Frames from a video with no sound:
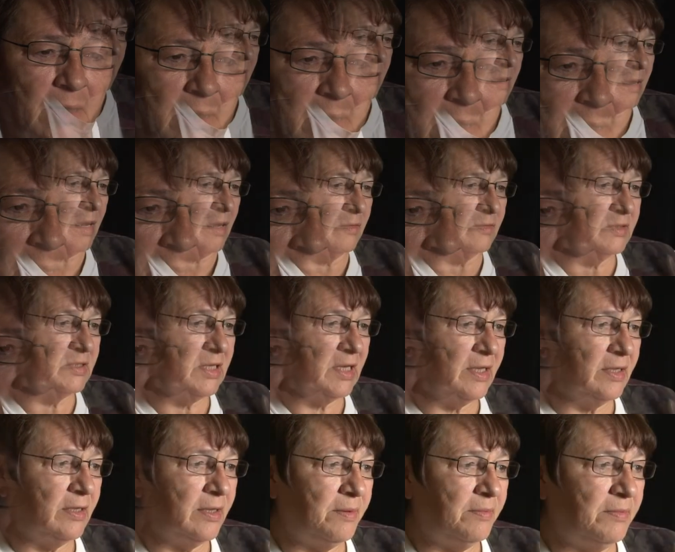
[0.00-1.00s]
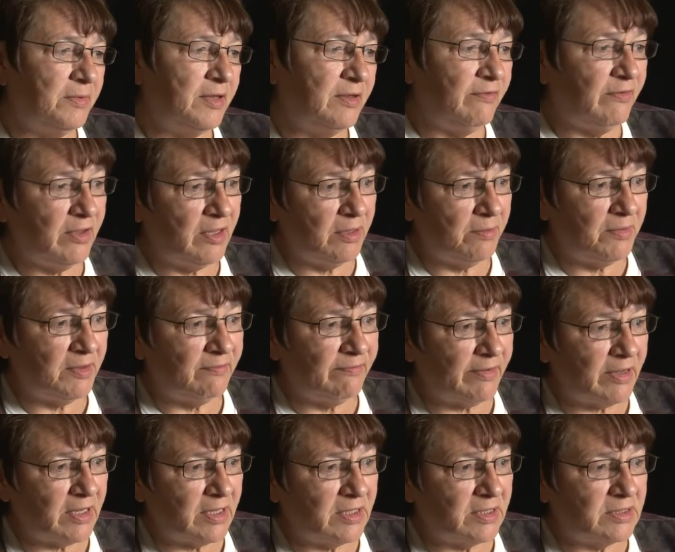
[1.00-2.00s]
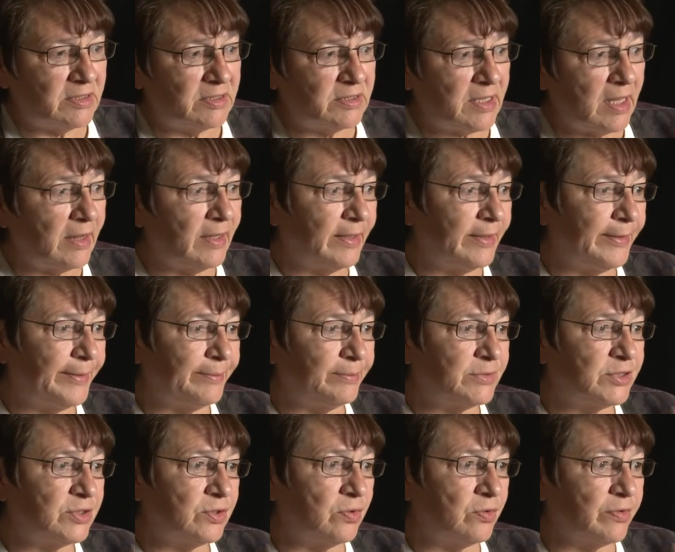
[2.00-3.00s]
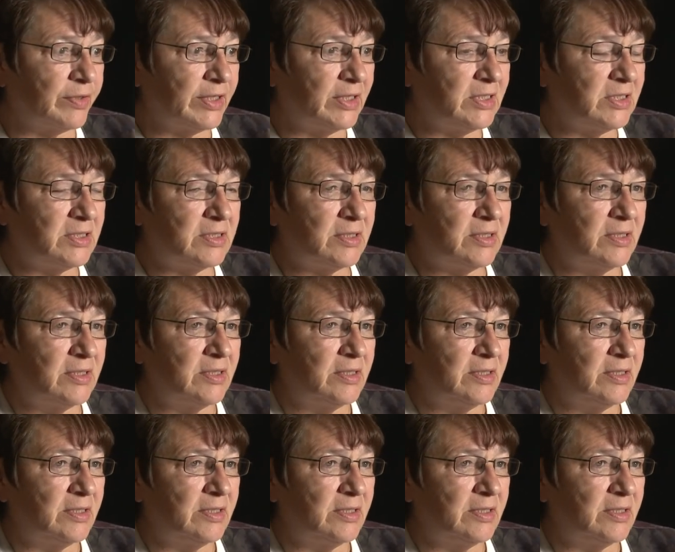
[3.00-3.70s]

Uh, counseling them, giving them advice, telling them stories